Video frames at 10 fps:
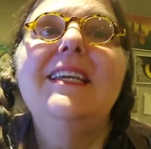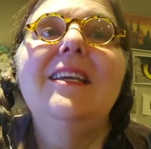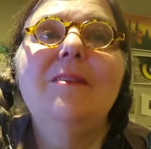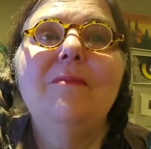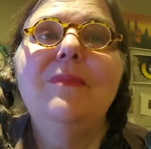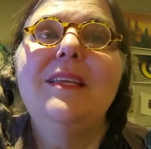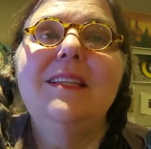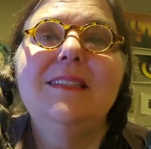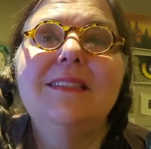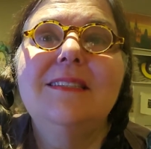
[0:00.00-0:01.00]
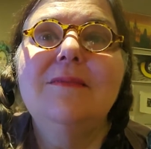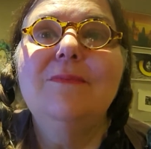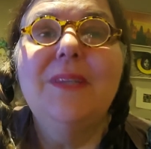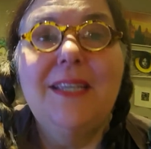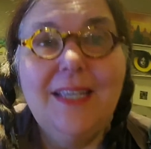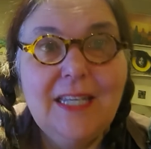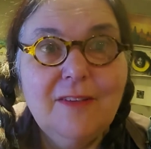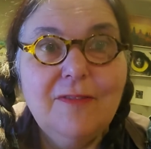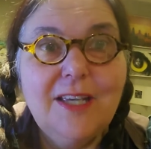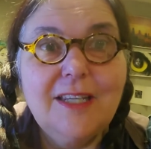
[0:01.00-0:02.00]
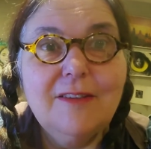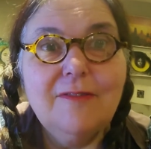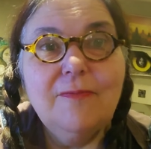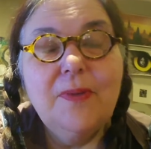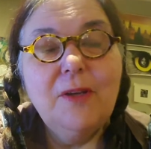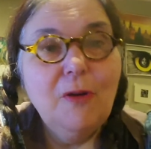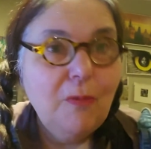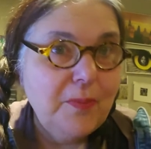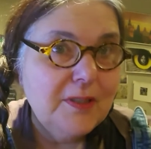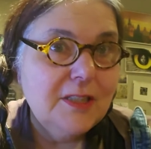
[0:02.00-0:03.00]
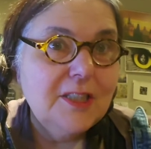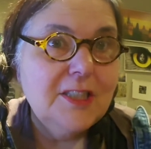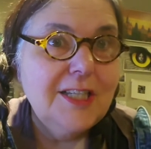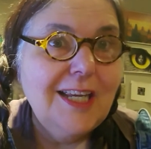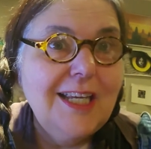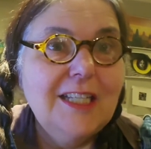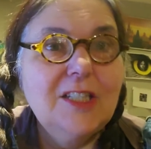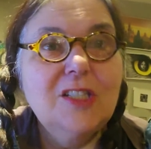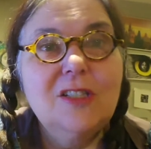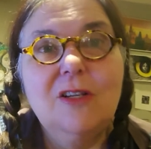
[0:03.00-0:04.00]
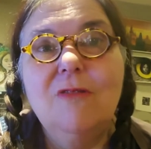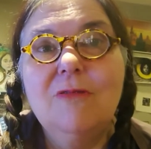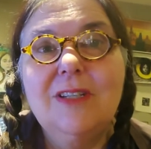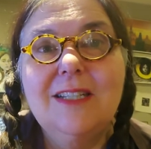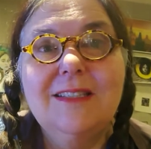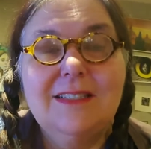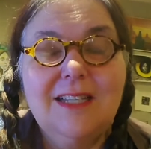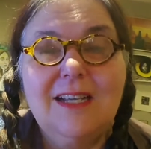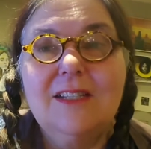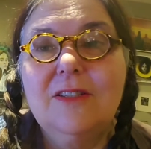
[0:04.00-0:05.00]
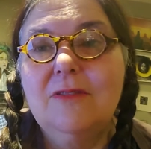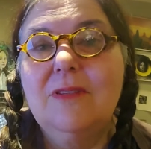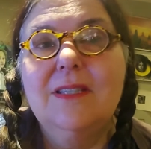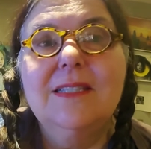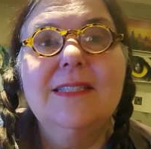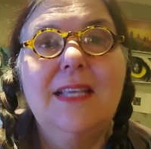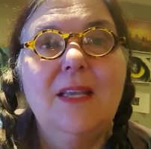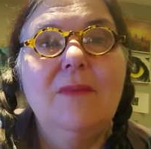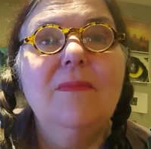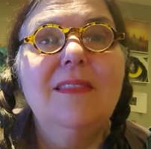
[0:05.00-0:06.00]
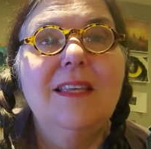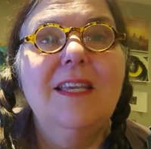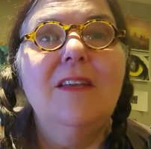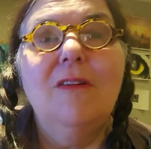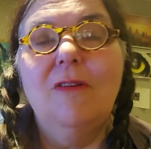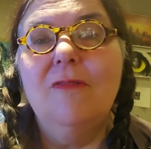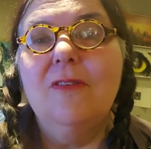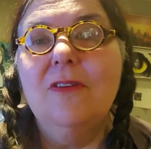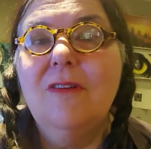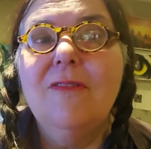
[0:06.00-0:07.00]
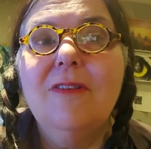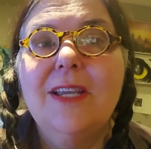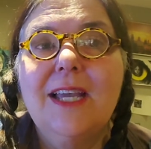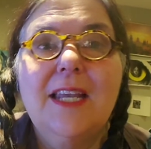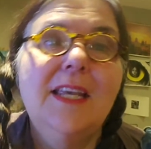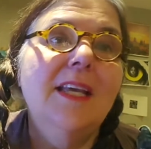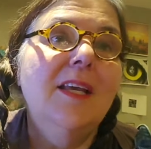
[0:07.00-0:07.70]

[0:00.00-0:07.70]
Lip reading: It means be innovative, be open to change. Don't get stuck doing the same thing over and over again